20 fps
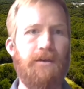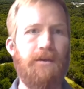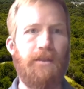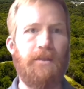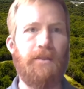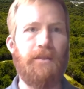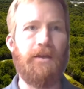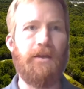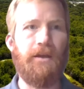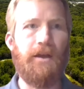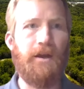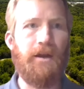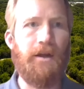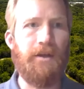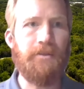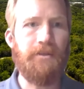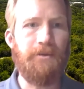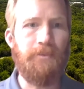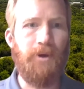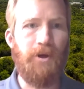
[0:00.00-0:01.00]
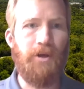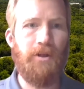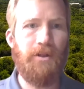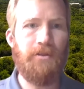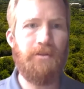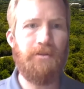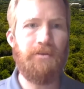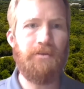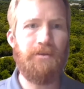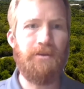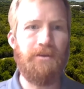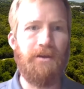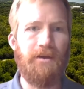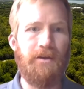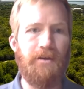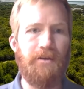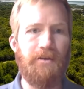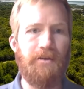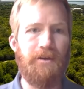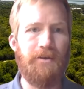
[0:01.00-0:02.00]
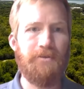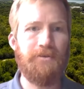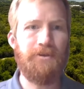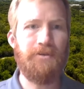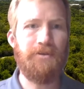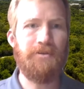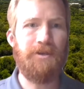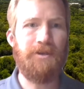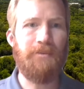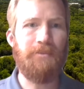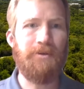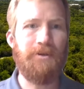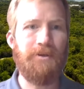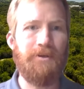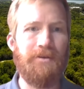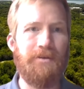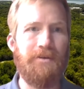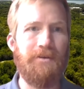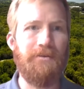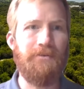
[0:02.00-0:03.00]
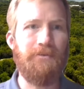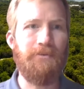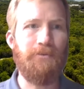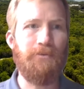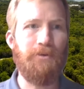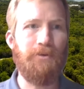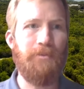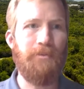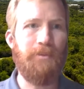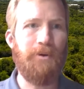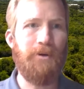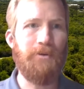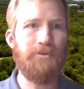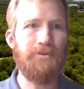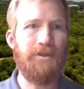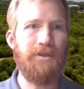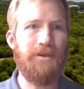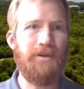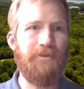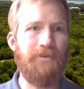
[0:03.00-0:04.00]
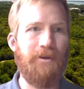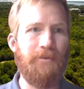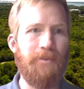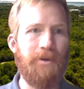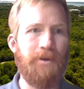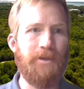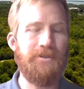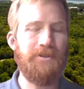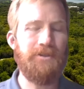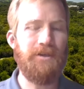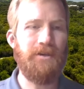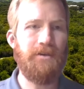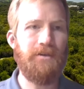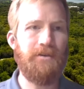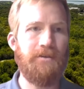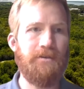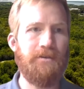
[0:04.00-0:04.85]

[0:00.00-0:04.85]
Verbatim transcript: I think I got them all. Uh, now's a good time to repost it if I missed you.